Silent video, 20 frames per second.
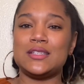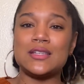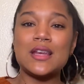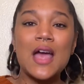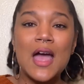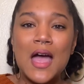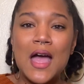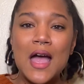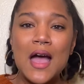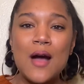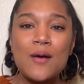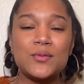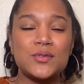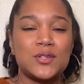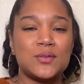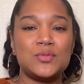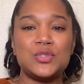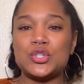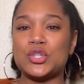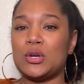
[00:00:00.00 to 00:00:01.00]
child, which
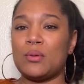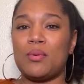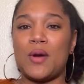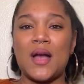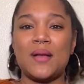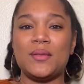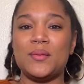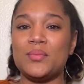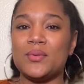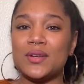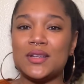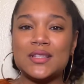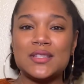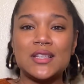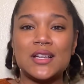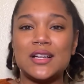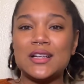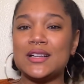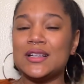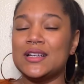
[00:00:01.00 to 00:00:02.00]
I'm sure probably brings
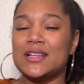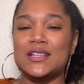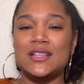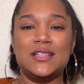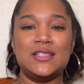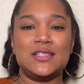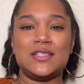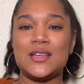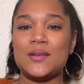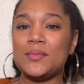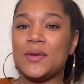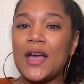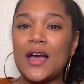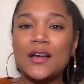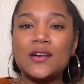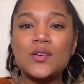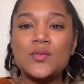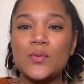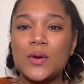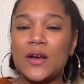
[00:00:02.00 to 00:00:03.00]
her some
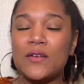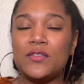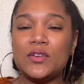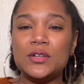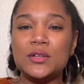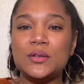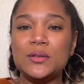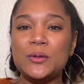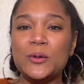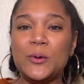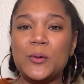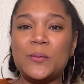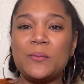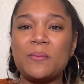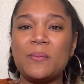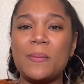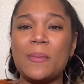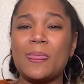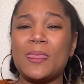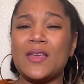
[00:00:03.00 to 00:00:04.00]
kind of revenue.
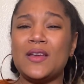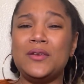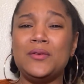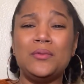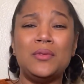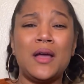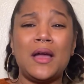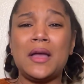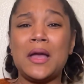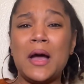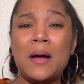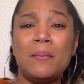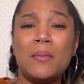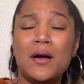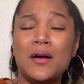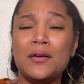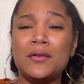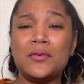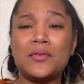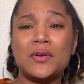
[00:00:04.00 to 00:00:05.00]
And you like, I'm
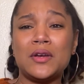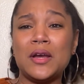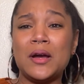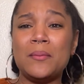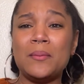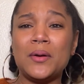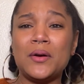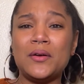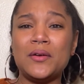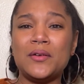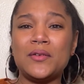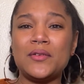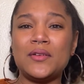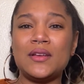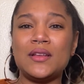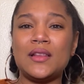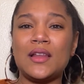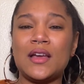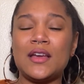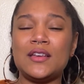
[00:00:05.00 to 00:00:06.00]

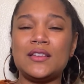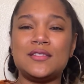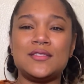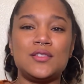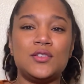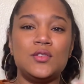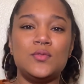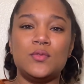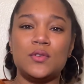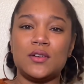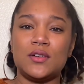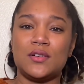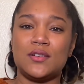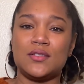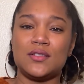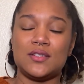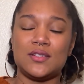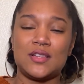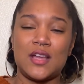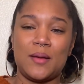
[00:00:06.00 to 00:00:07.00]
hungry. Like, so you wanted her
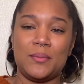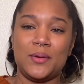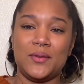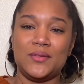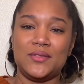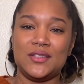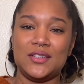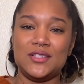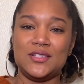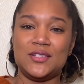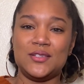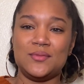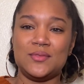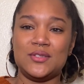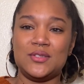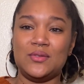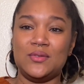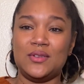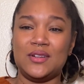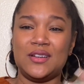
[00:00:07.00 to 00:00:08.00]
to stop everything she was
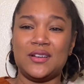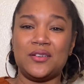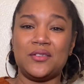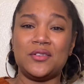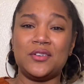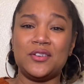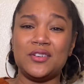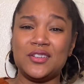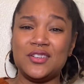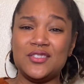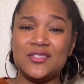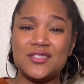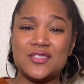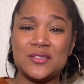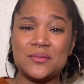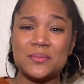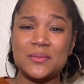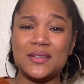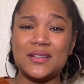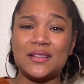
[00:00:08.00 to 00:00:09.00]
doing and go cook you
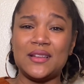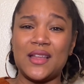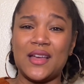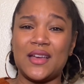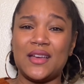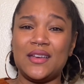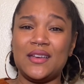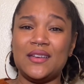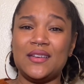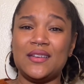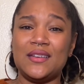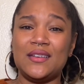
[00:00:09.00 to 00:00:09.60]
something? Like,